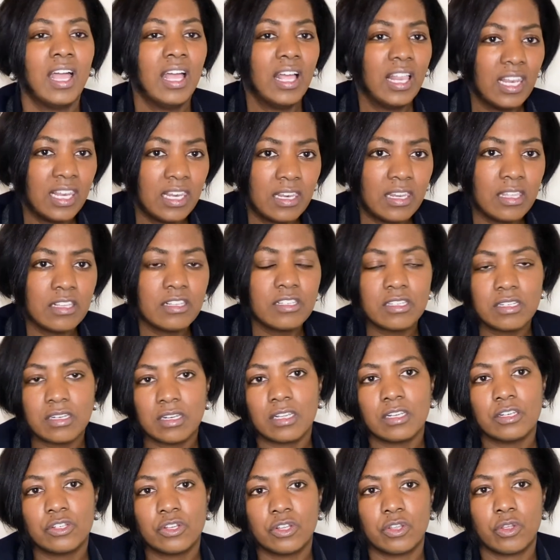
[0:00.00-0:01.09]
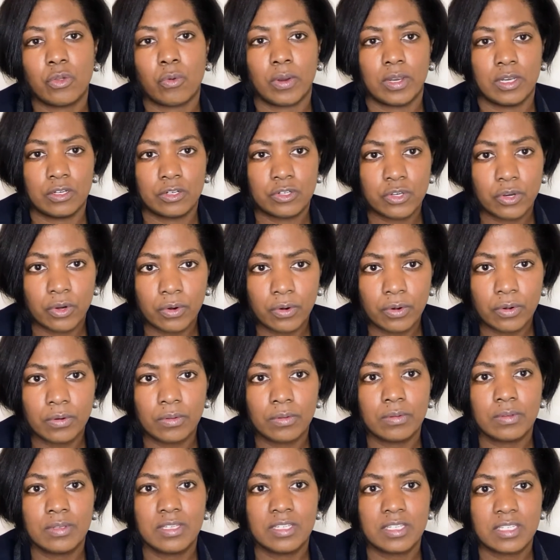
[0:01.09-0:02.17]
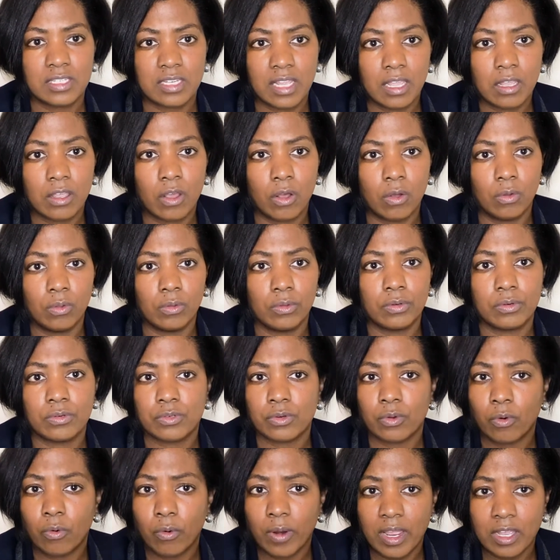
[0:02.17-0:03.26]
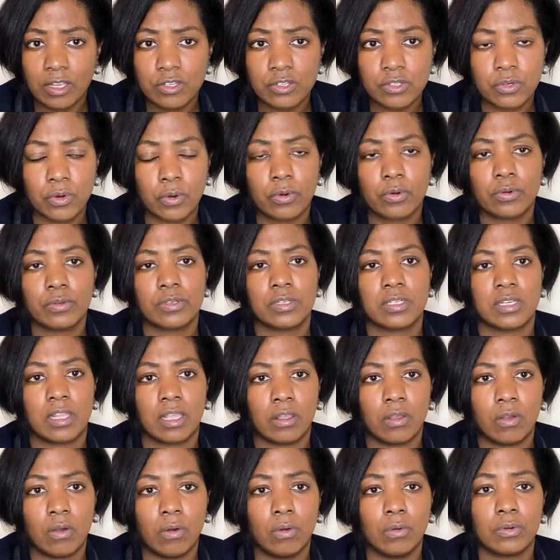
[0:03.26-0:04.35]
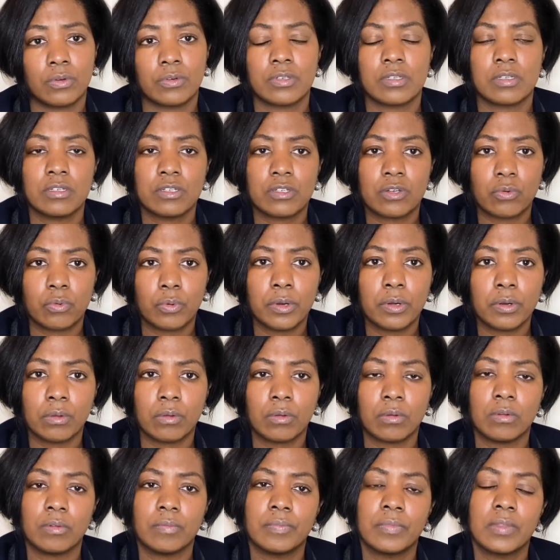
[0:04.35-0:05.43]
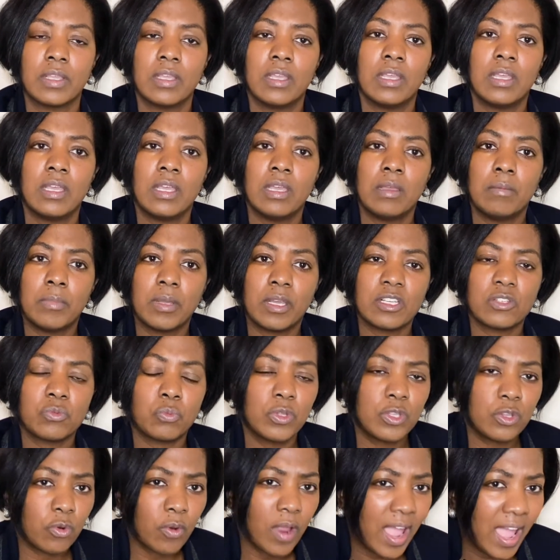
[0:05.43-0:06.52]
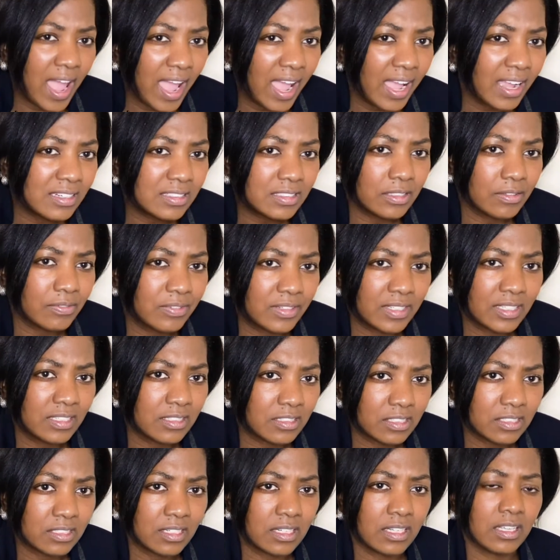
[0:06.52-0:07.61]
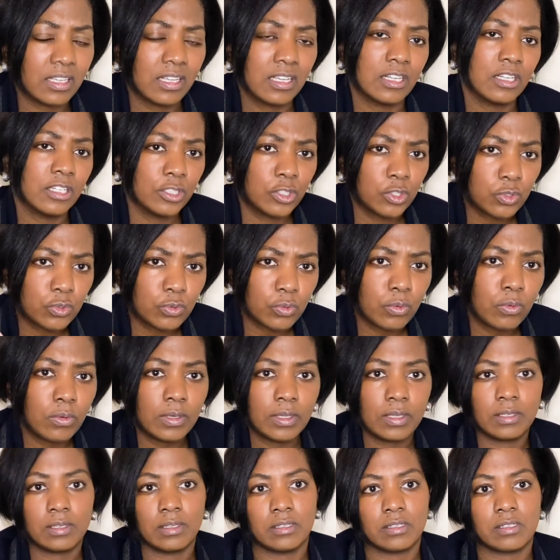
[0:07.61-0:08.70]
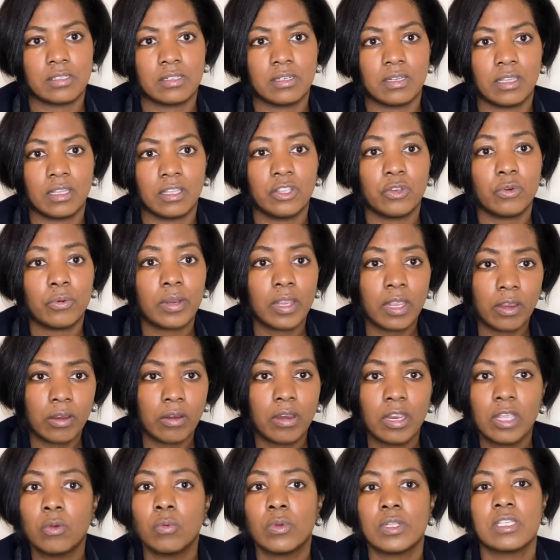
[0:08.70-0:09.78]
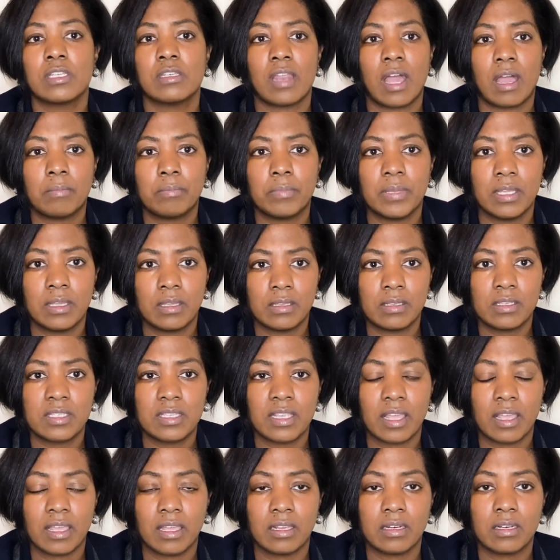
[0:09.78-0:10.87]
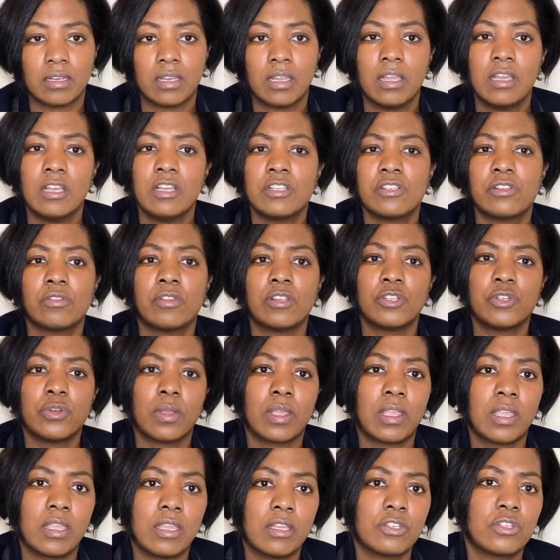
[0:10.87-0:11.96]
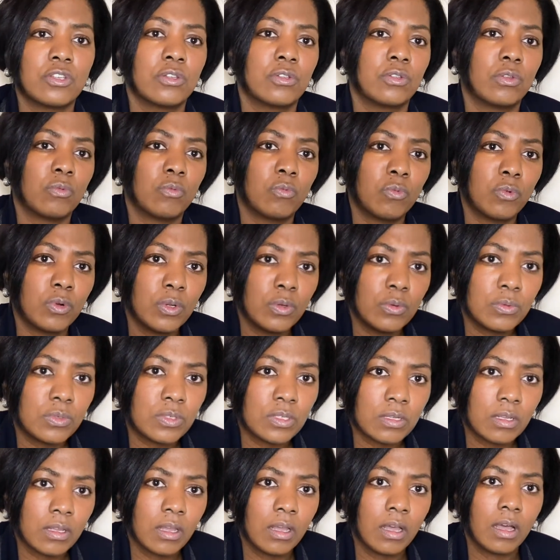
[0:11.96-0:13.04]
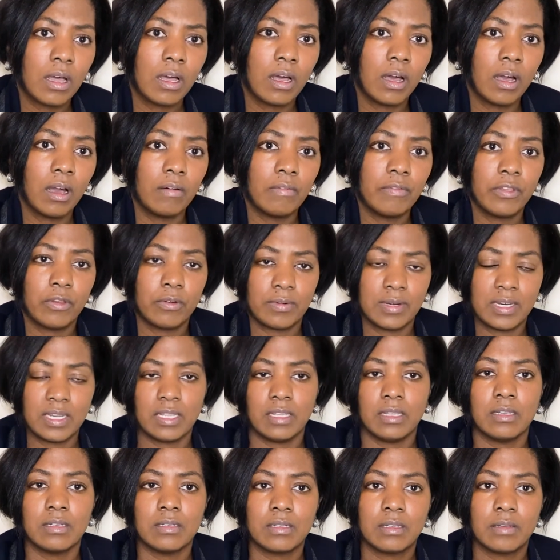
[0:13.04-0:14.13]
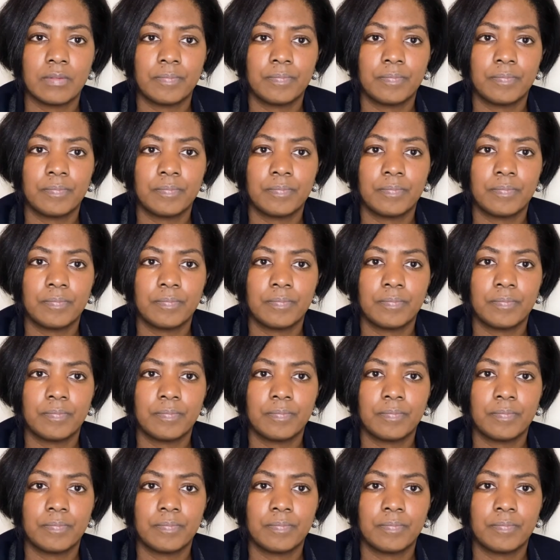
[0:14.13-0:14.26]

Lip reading: Listening to your internal stakeholders or external stakeholders is critical, because when you're active listening and truly listening, you're hearing what's not being said so that you can get to the root of their need